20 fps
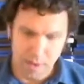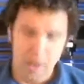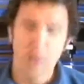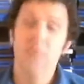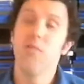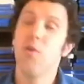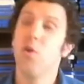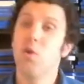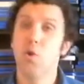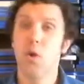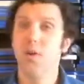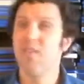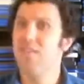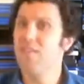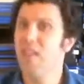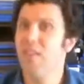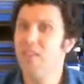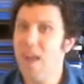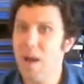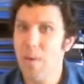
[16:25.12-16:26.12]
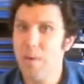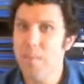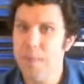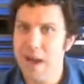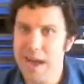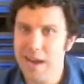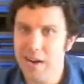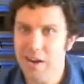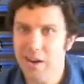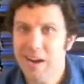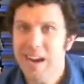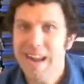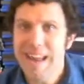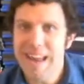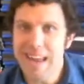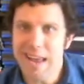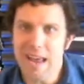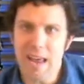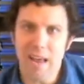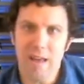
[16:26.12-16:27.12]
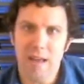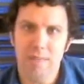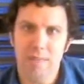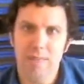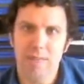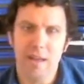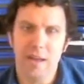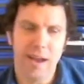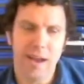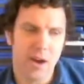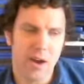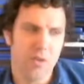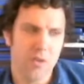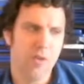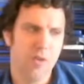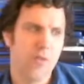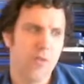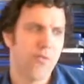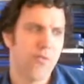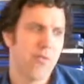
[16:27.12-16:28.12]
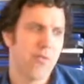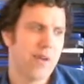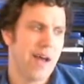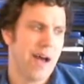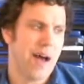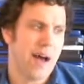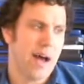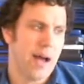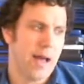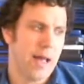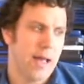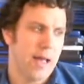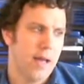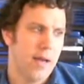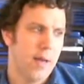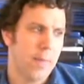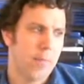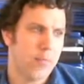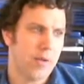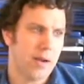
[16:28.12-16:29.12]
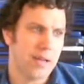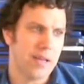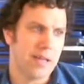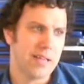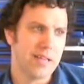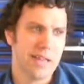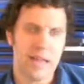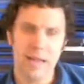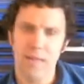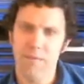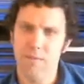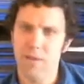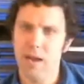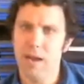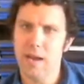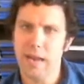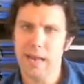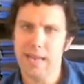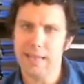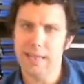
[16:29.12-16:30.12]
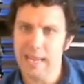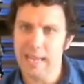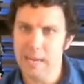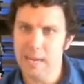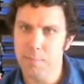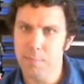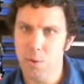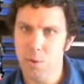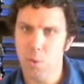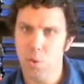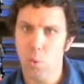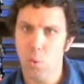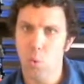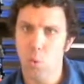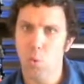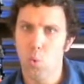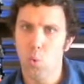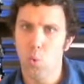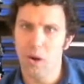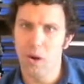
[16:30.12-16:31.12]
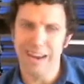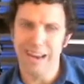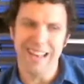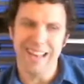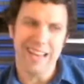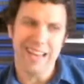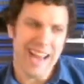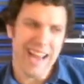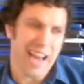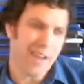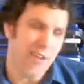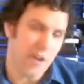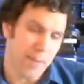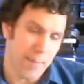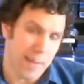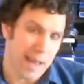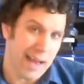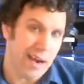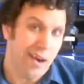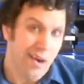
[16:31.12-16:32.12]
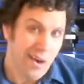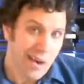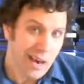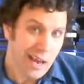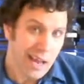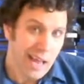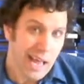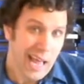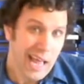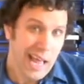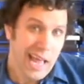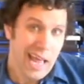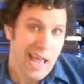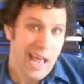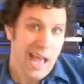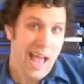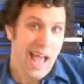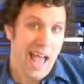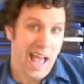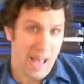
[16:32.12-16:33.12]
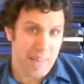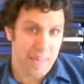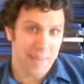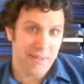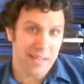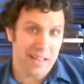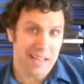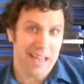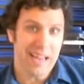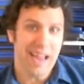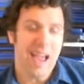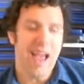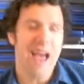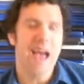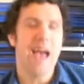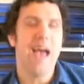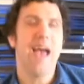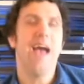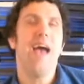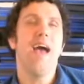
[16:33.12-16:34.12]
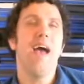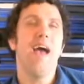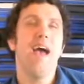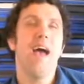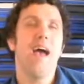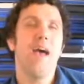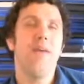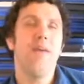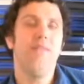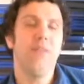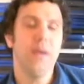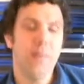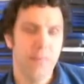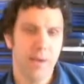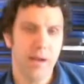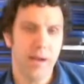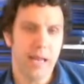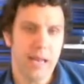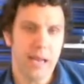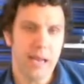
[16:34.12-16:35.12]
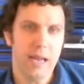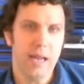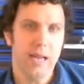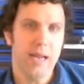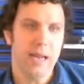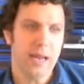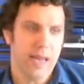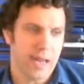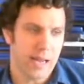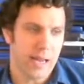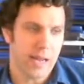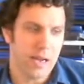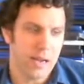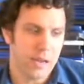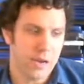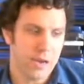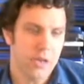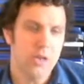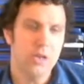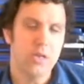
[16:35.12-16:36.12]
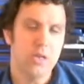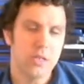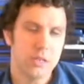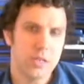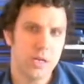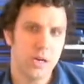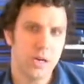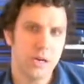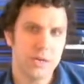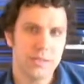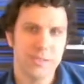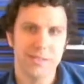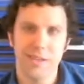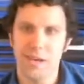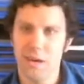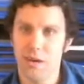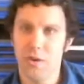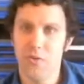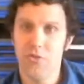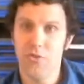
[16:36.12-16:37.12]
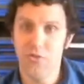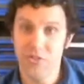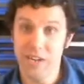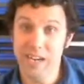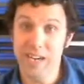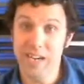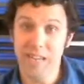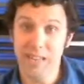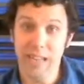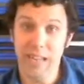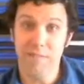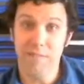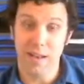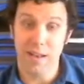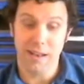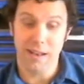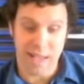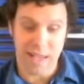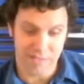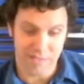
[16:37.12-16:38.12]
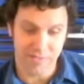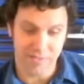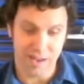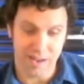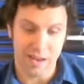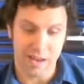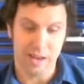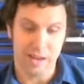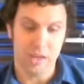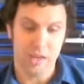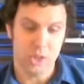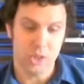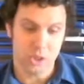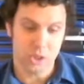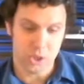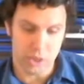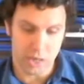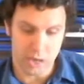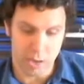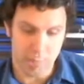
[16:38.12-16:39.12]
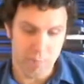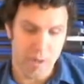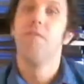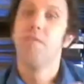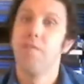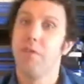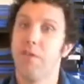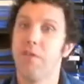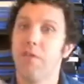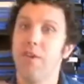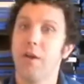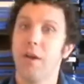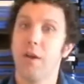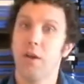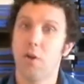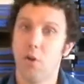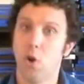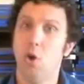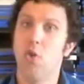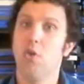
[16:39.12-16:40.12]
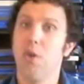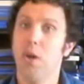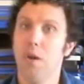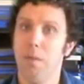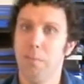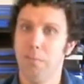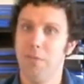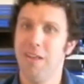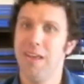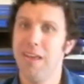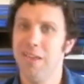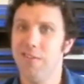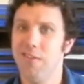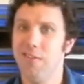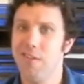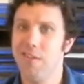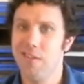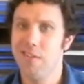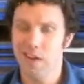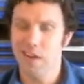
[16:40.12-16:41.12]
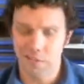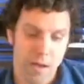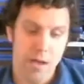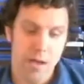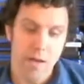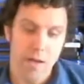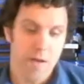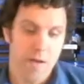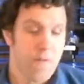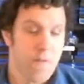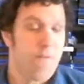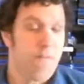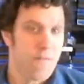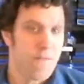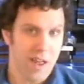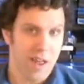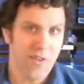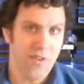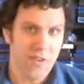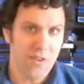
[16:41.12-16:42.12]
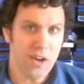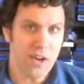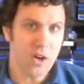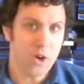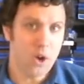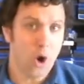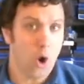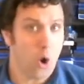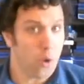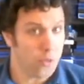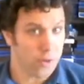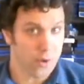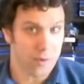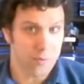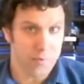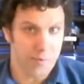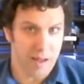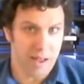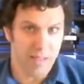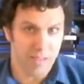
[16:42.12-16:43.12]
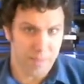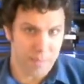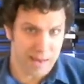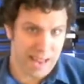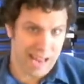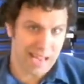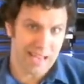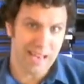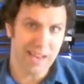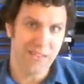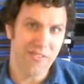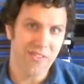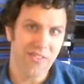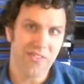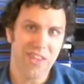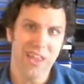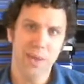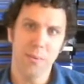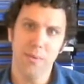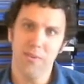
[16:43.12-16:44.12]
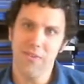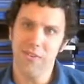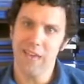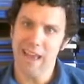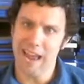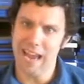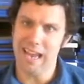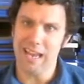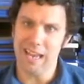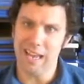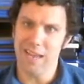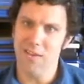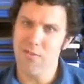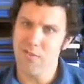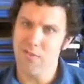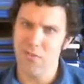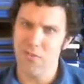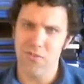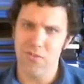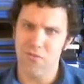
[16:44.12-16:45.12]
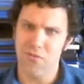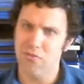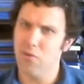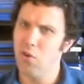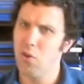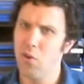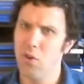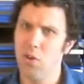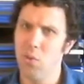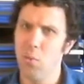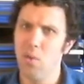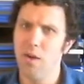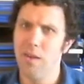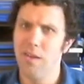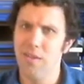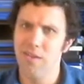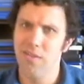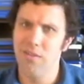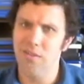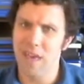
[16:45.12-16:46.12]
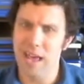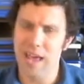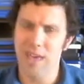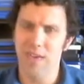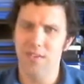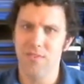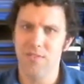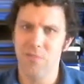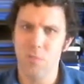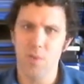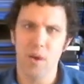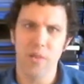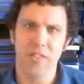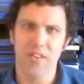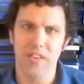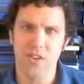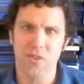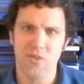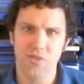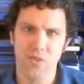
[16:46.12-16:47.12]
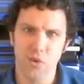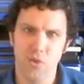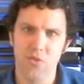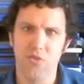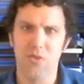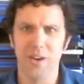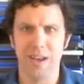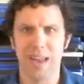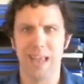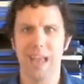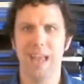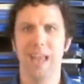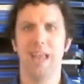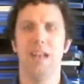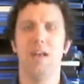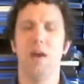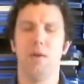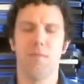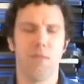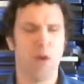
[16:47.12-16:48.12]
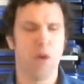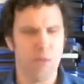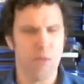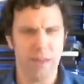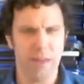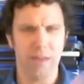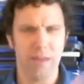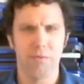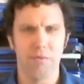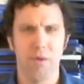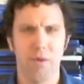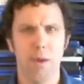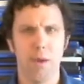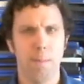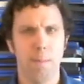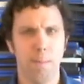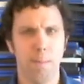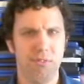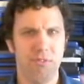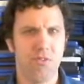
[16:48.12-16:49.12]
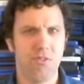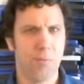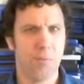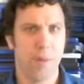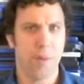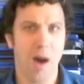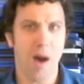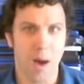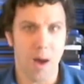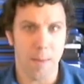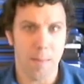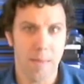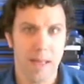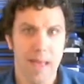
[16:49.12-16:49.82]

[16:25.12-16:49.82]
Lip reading: So, of course, none of that would matter if the characters were not brought to life in a likable or engaging manner. Happily, everybody here does a really fantastic job. Cedric Kohler plays Dennis. Cedric Kohler has been acting since he was 8. His first role was as one of the children in, of all things, Mr. Mom.